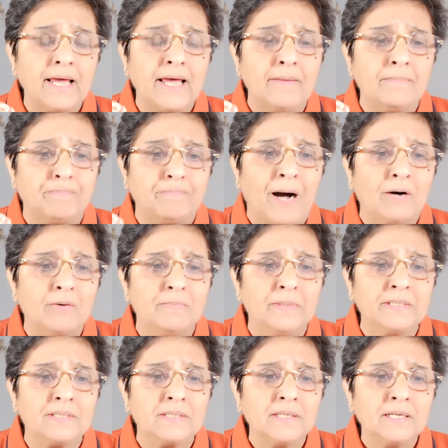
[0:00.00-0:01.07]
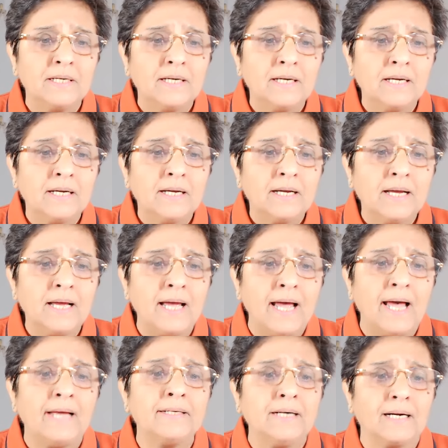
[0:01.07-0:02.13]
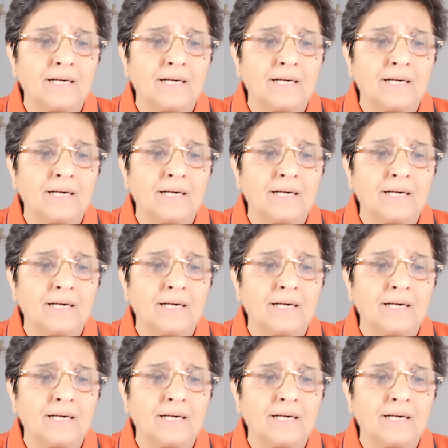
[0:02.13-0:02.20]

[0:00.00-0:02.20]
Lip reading: empowerment, and